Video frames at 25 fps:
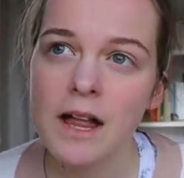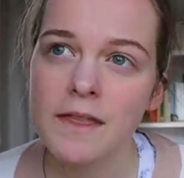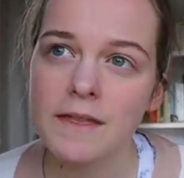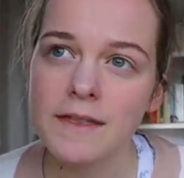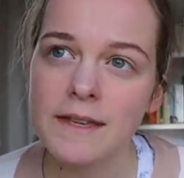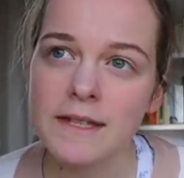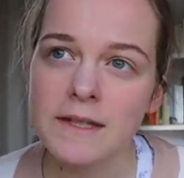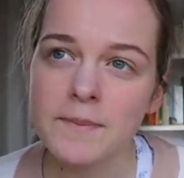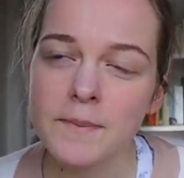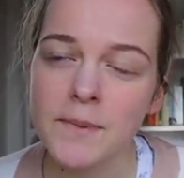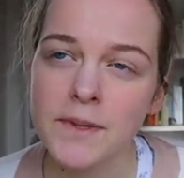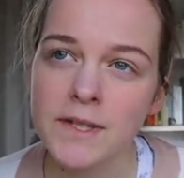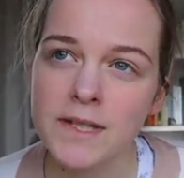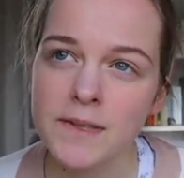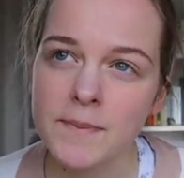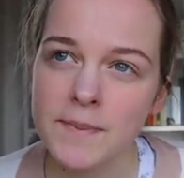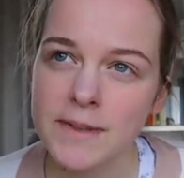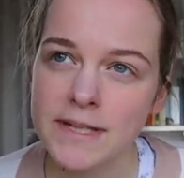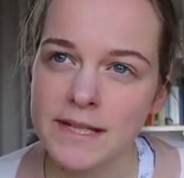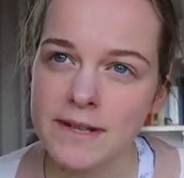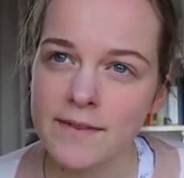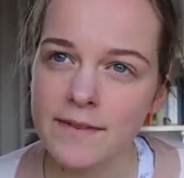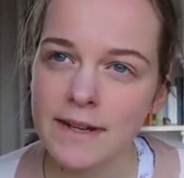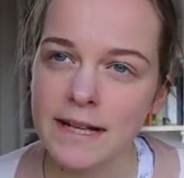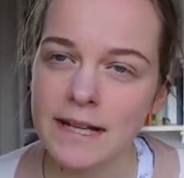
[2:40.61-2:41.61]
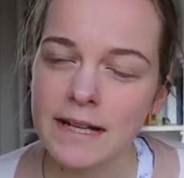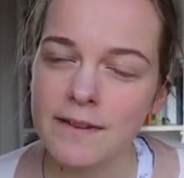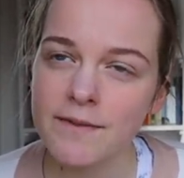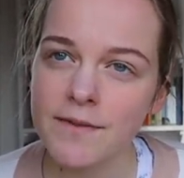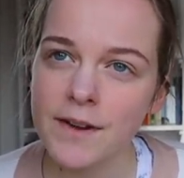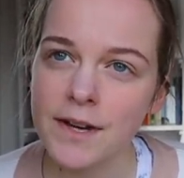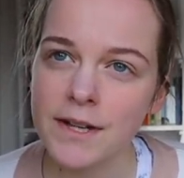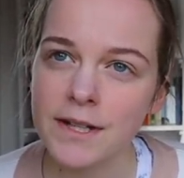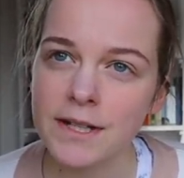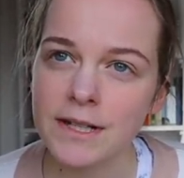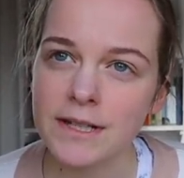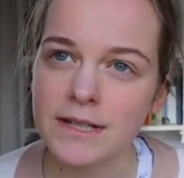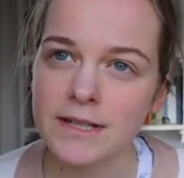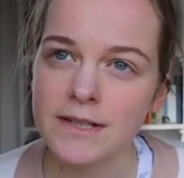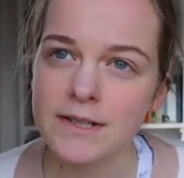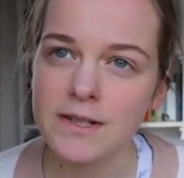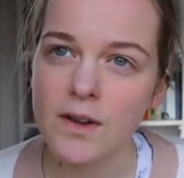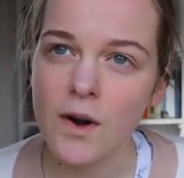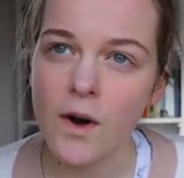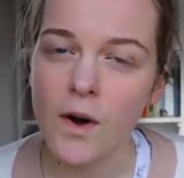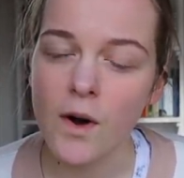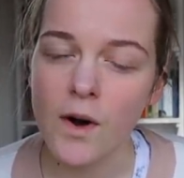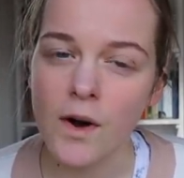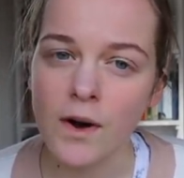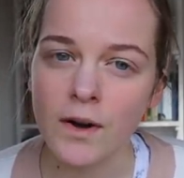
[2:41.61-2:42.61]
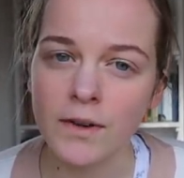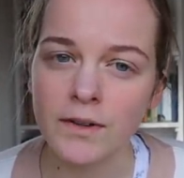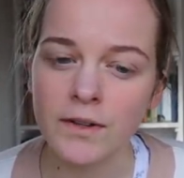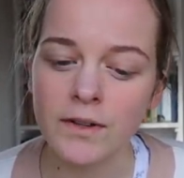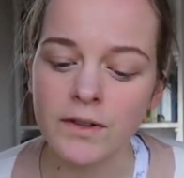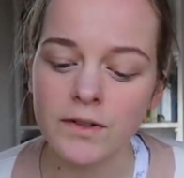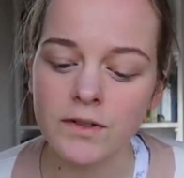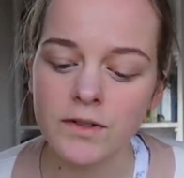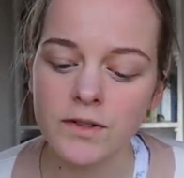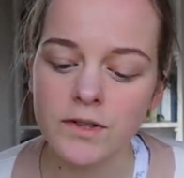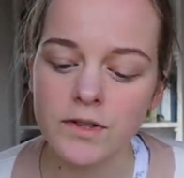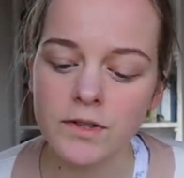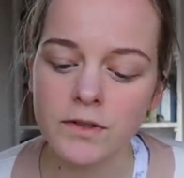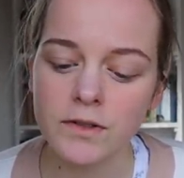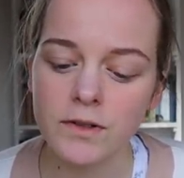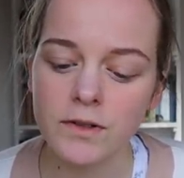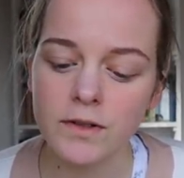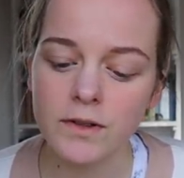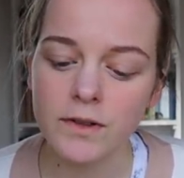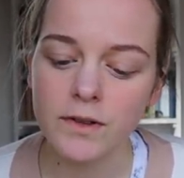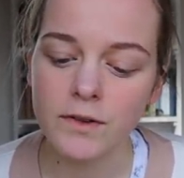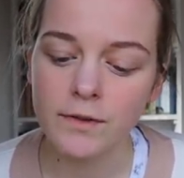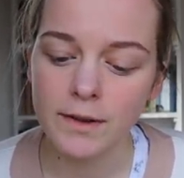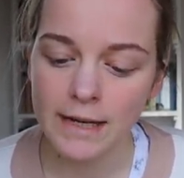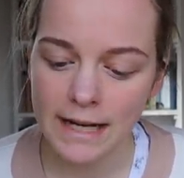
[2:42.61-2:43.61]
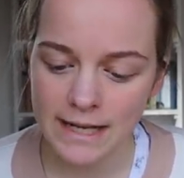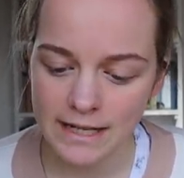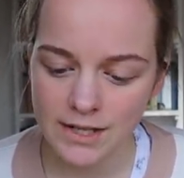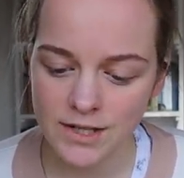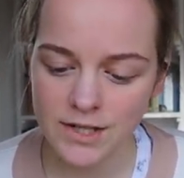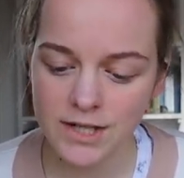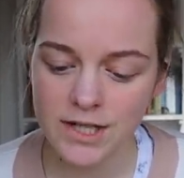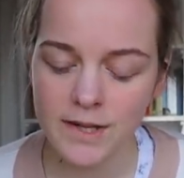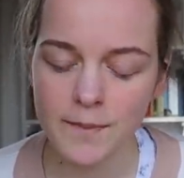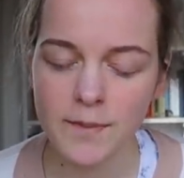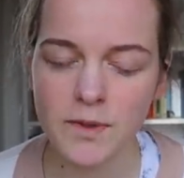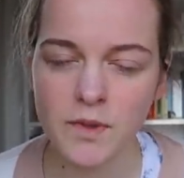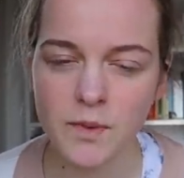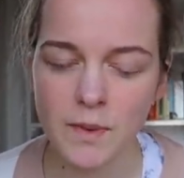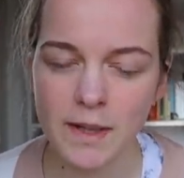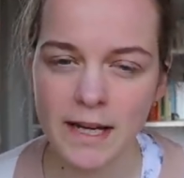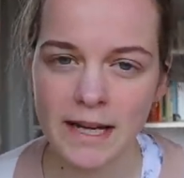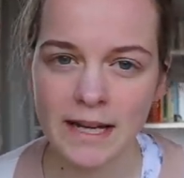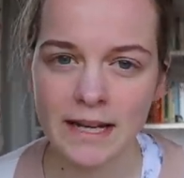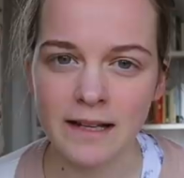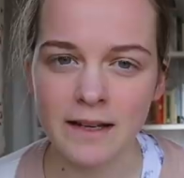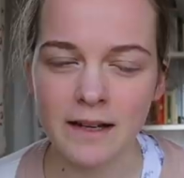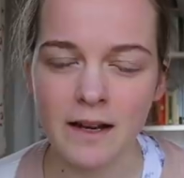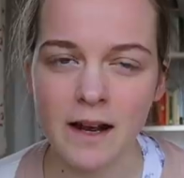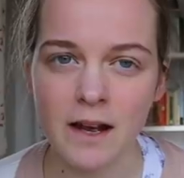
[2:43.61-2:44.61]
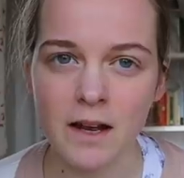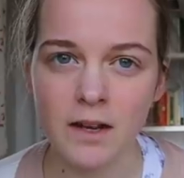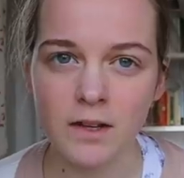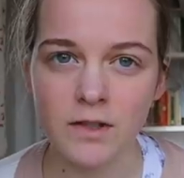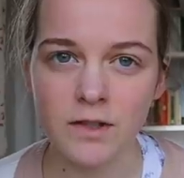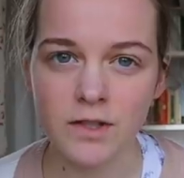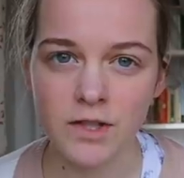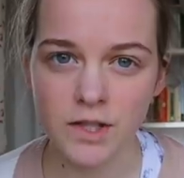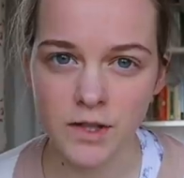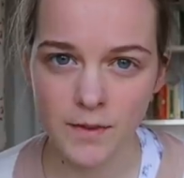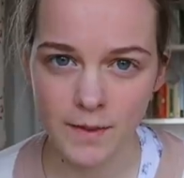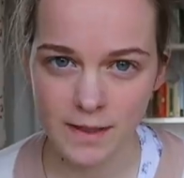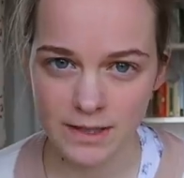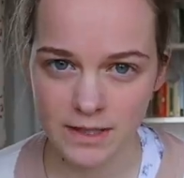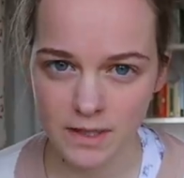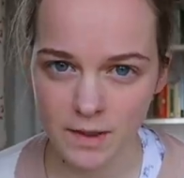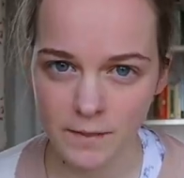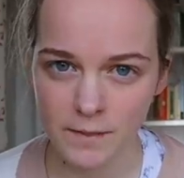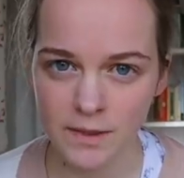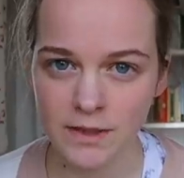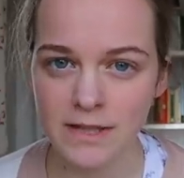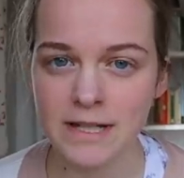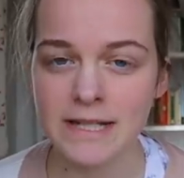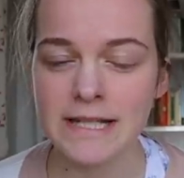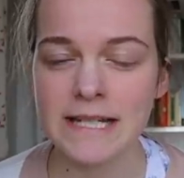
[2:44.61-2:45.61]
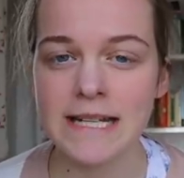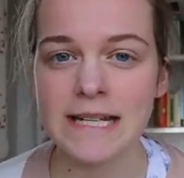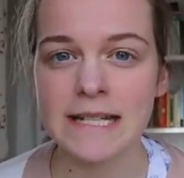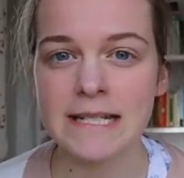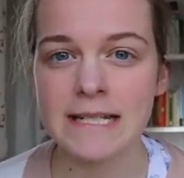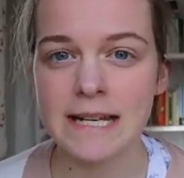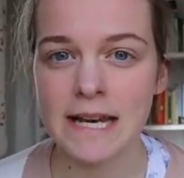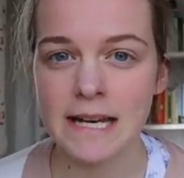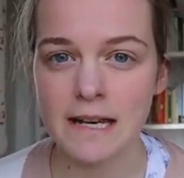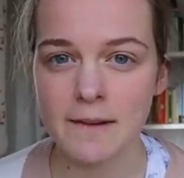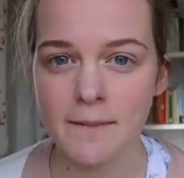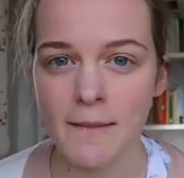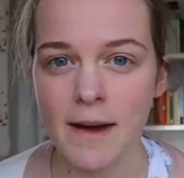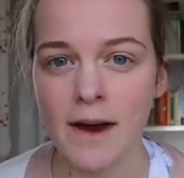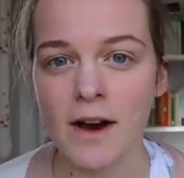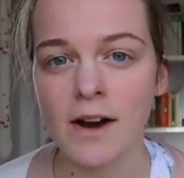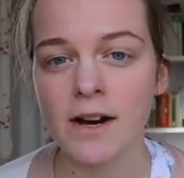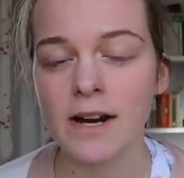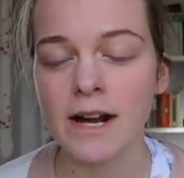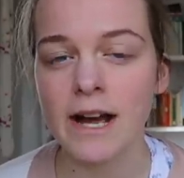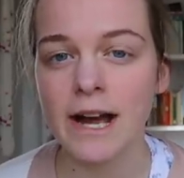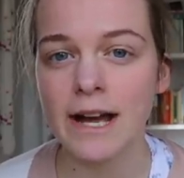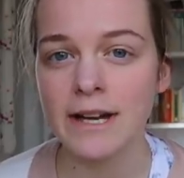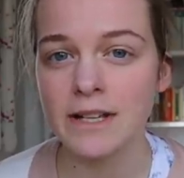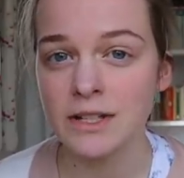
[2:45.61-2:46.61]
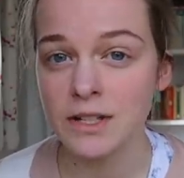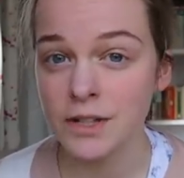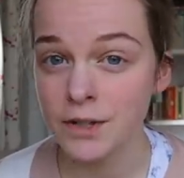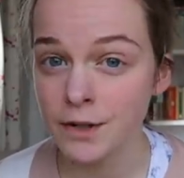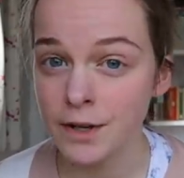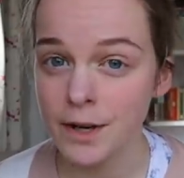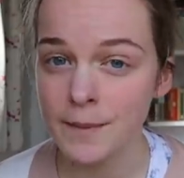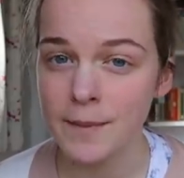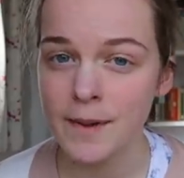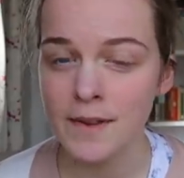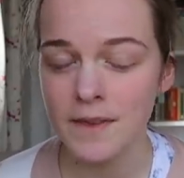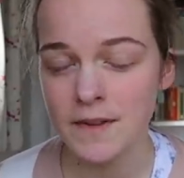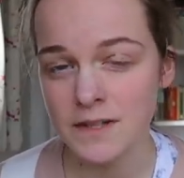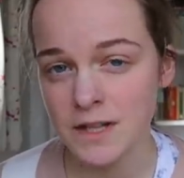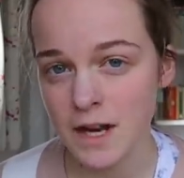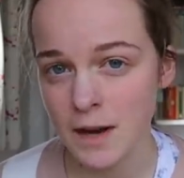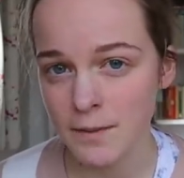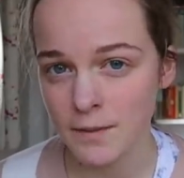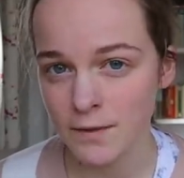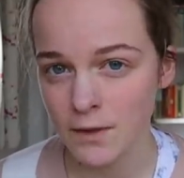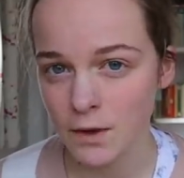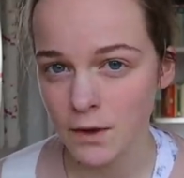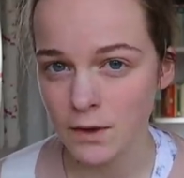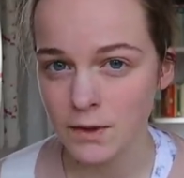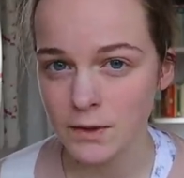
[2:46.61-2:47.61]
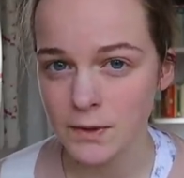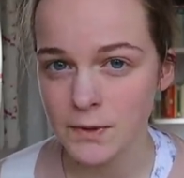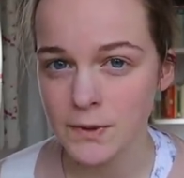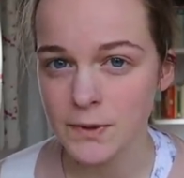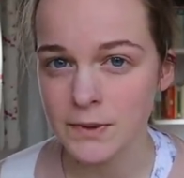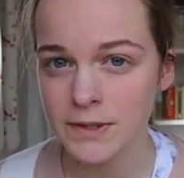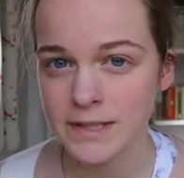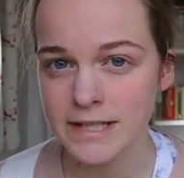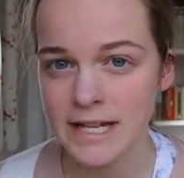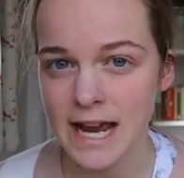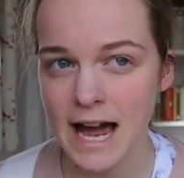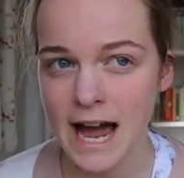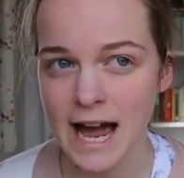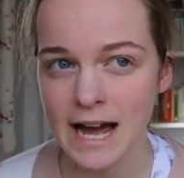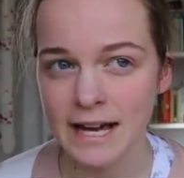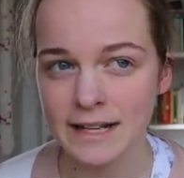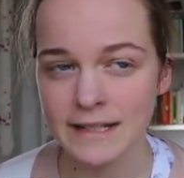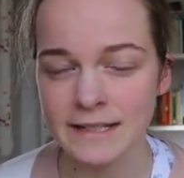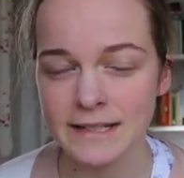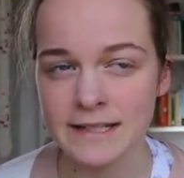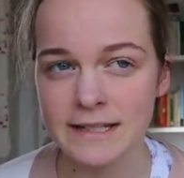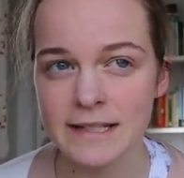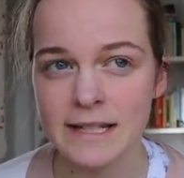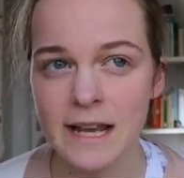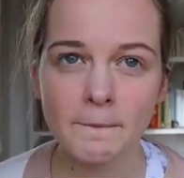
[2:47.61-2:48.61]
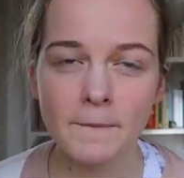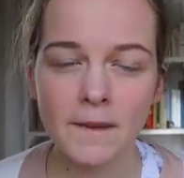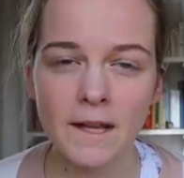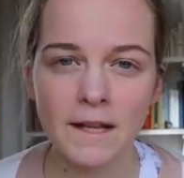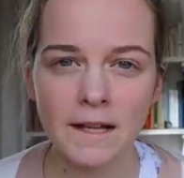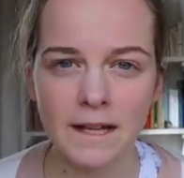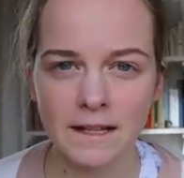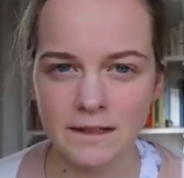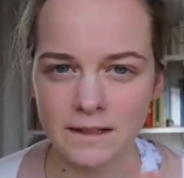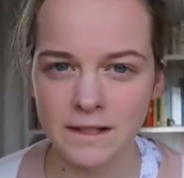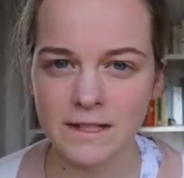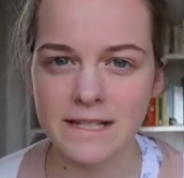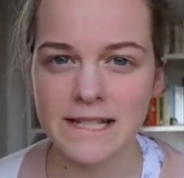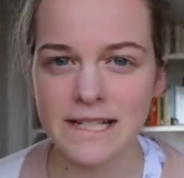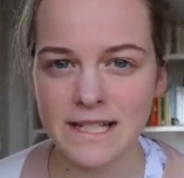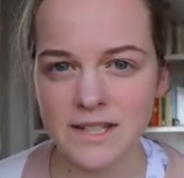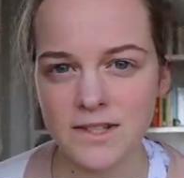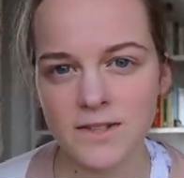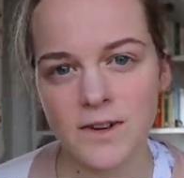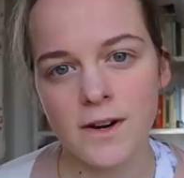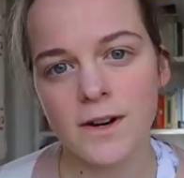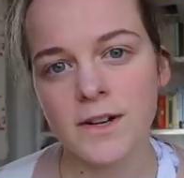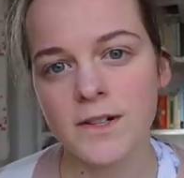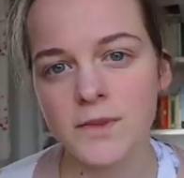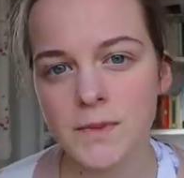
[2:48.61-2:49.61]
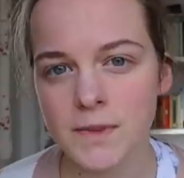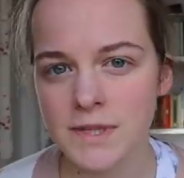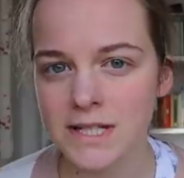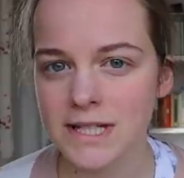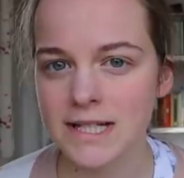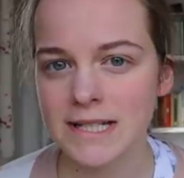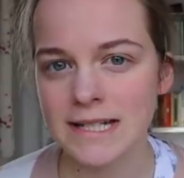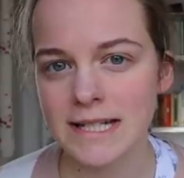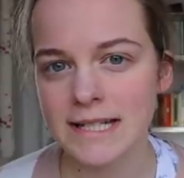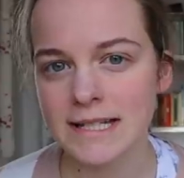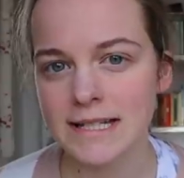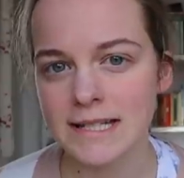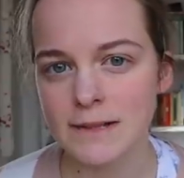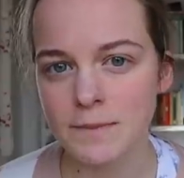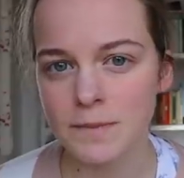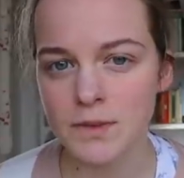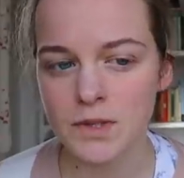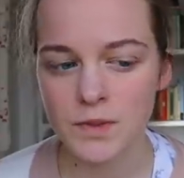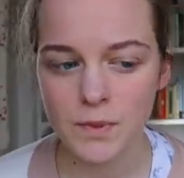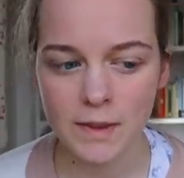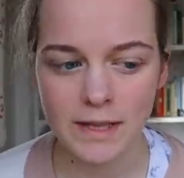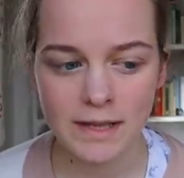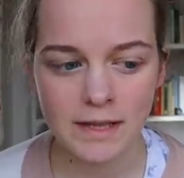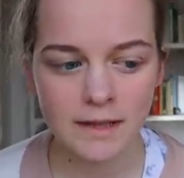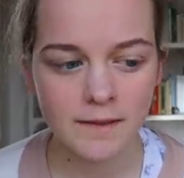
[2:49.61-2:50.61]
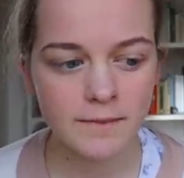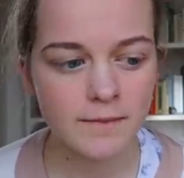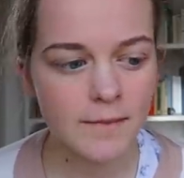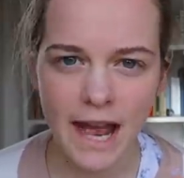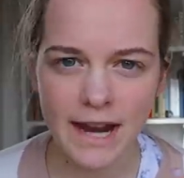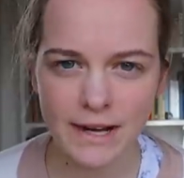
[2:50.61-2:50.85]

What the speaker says: This book specifically focused on the relationship between Jewish communities in America and Europe at the time of the Holocaust, and like the disjunct which existed between them.